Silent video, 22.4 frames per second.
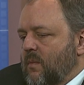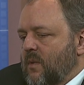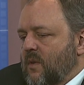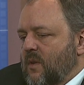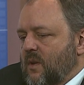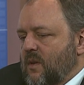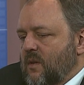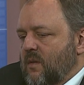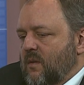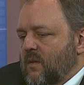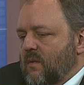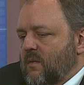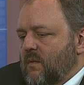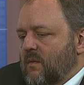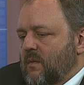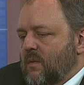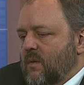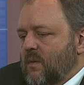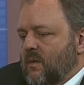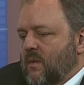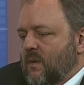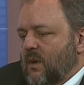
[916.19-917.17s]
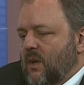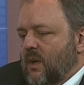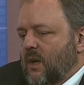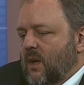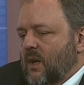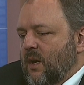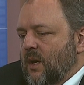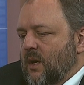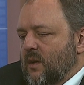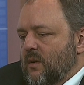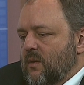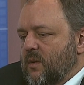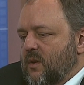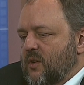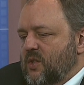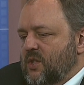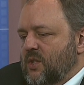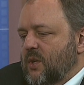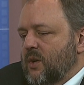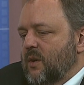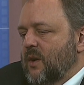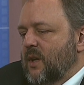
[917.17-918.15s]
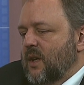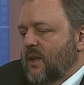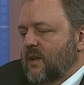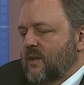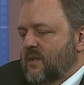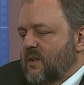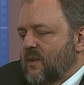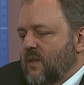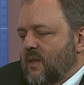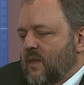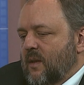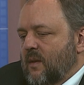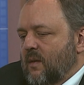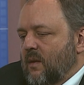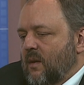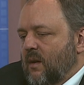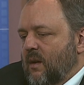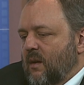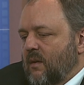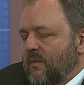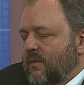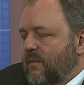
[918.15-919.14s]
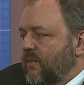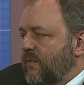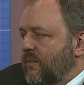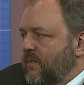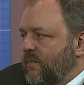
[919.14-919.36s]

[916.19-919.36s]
the the, uh, the, shooting of